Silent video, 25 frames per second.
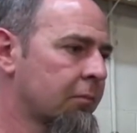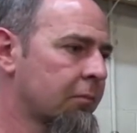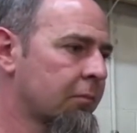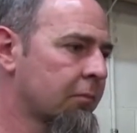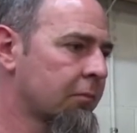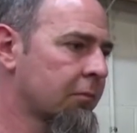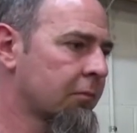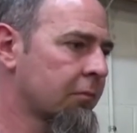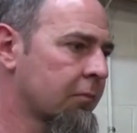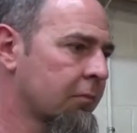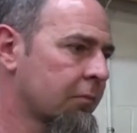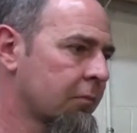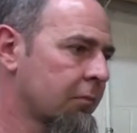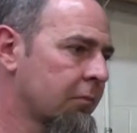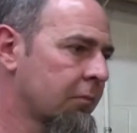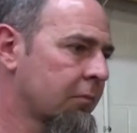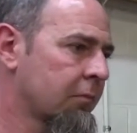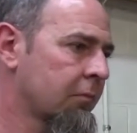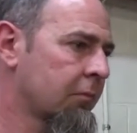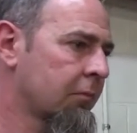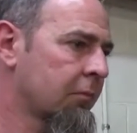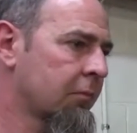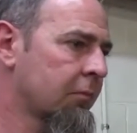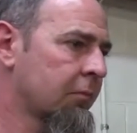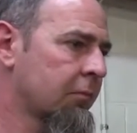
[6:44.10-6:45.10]

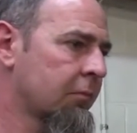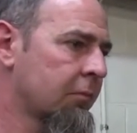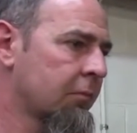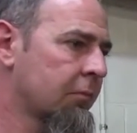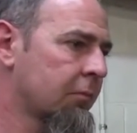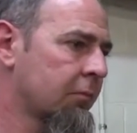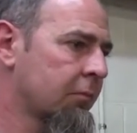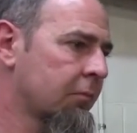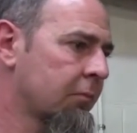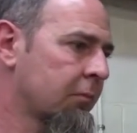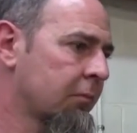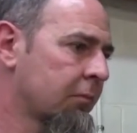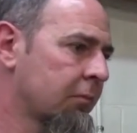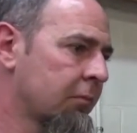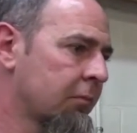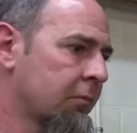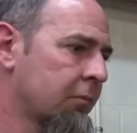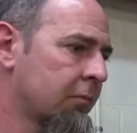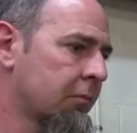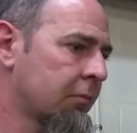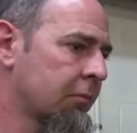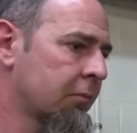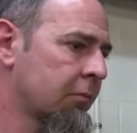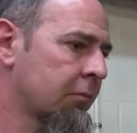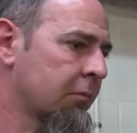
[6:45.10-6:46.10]

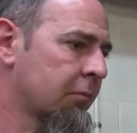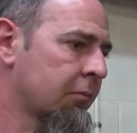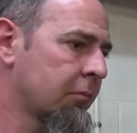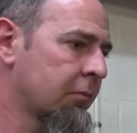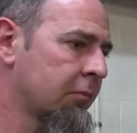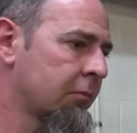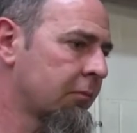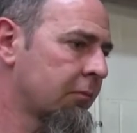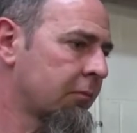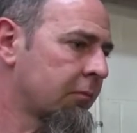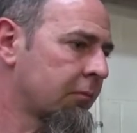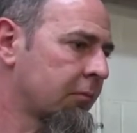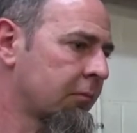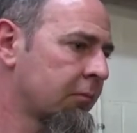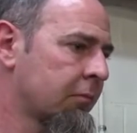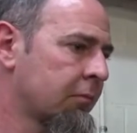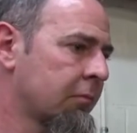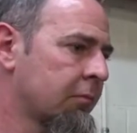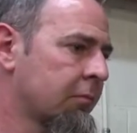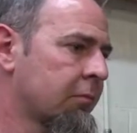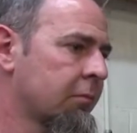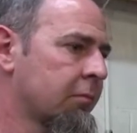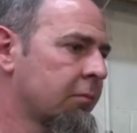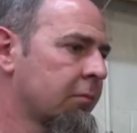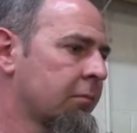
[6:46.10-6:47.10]

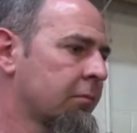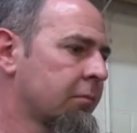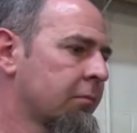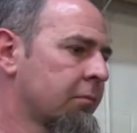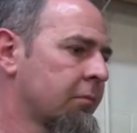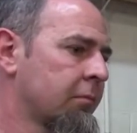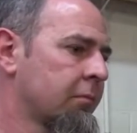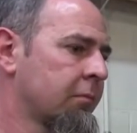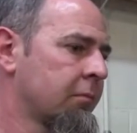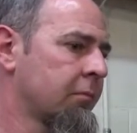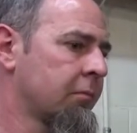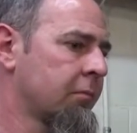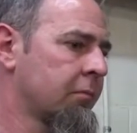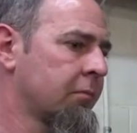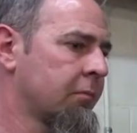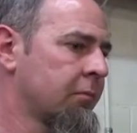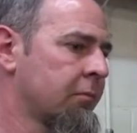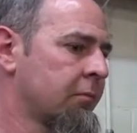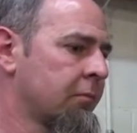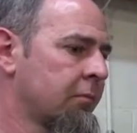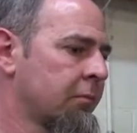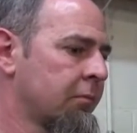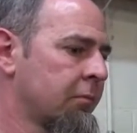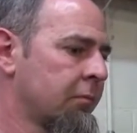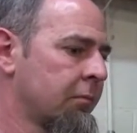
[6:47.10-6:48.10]

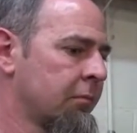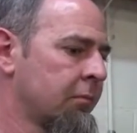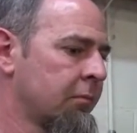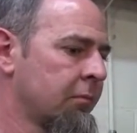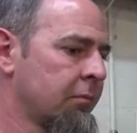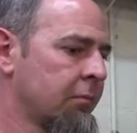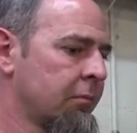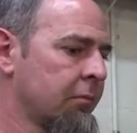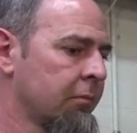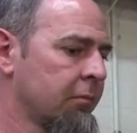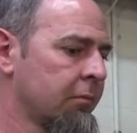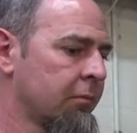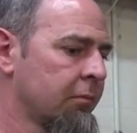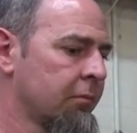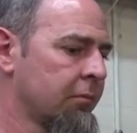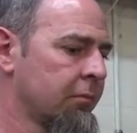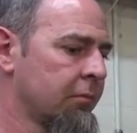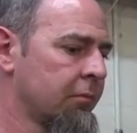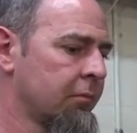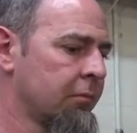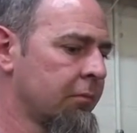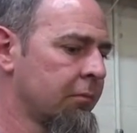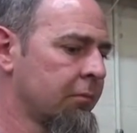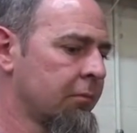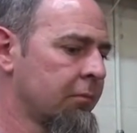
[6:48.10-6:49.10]

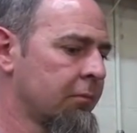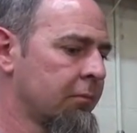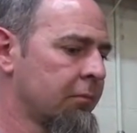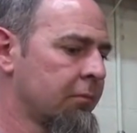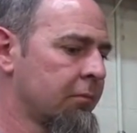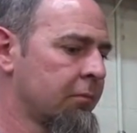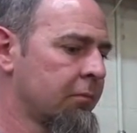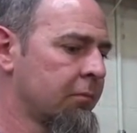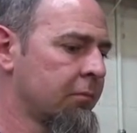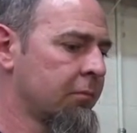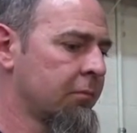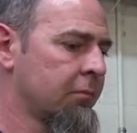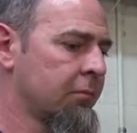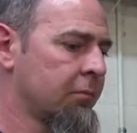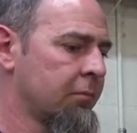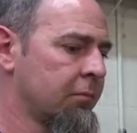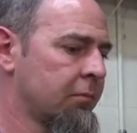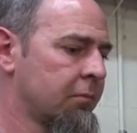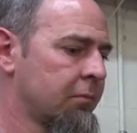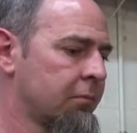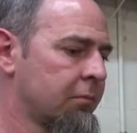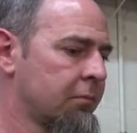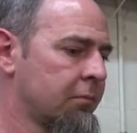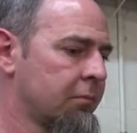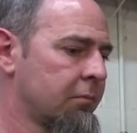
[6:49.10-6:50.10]

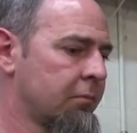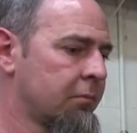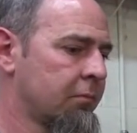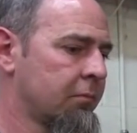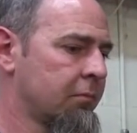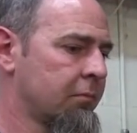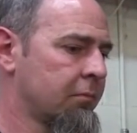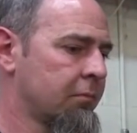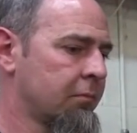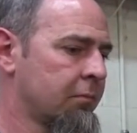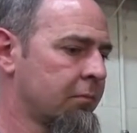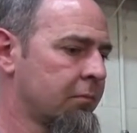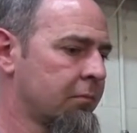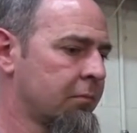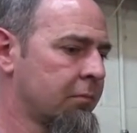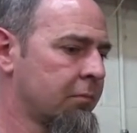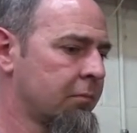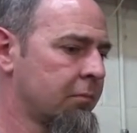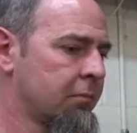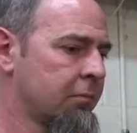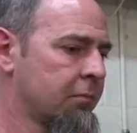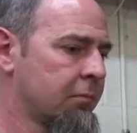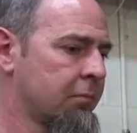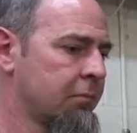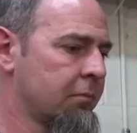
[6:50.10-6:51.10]

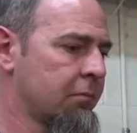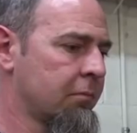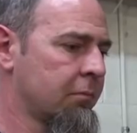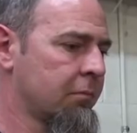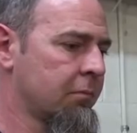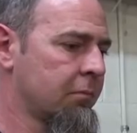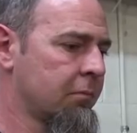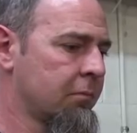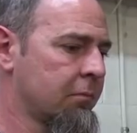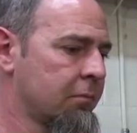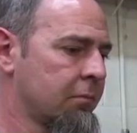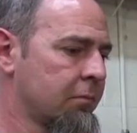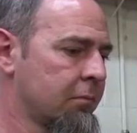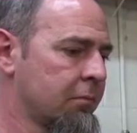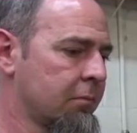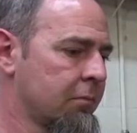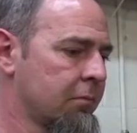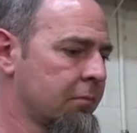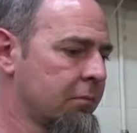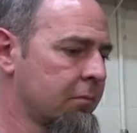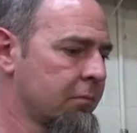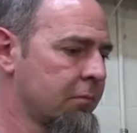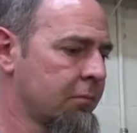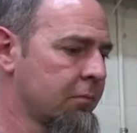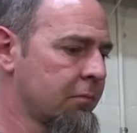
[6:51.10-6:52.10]
This person isn't speaking.